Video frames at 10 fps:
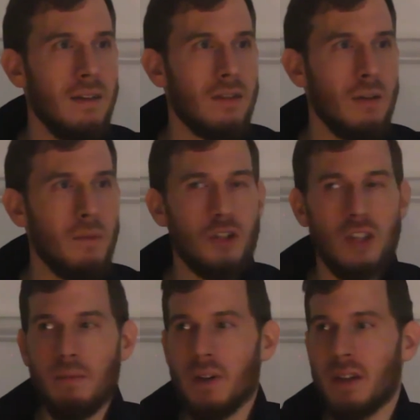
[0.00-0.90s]
so much
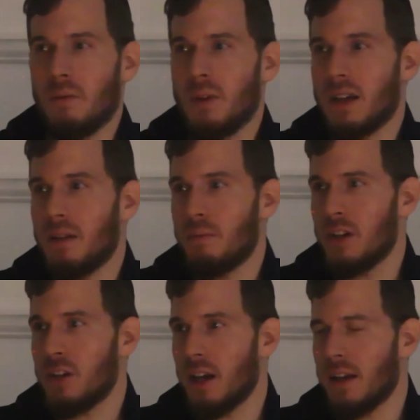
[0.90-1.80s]
deeper than we can
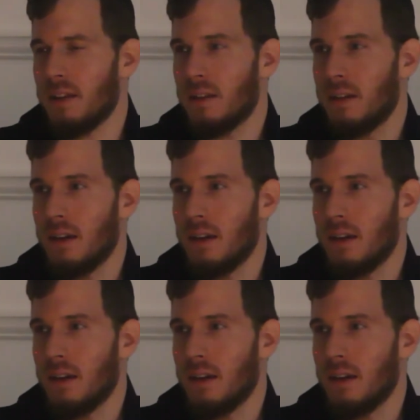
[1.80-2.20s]
appreciate,